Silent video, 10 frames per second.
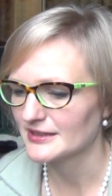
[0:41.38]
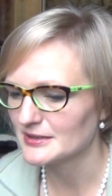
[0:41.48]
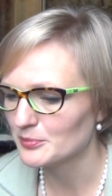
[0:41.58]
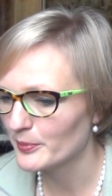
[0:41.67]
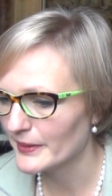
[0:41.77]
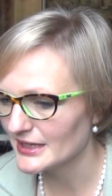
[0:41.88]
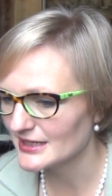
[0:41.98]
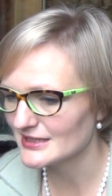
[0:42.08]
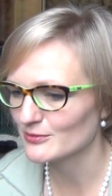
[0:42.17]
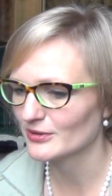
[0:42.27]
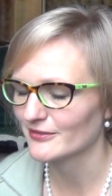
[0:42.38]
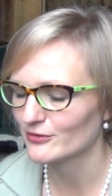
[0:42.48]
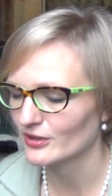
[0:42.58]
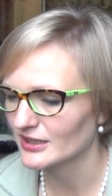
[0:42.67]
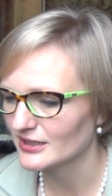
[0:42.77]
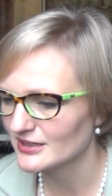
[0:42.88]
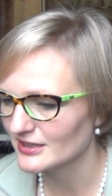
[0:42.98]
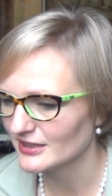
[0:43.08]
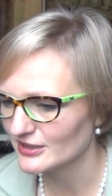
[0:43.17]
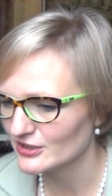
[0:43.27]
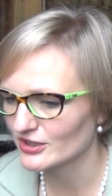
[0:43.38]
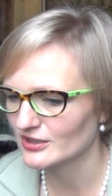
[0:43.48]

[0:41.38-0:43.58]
debate, you will have to engage,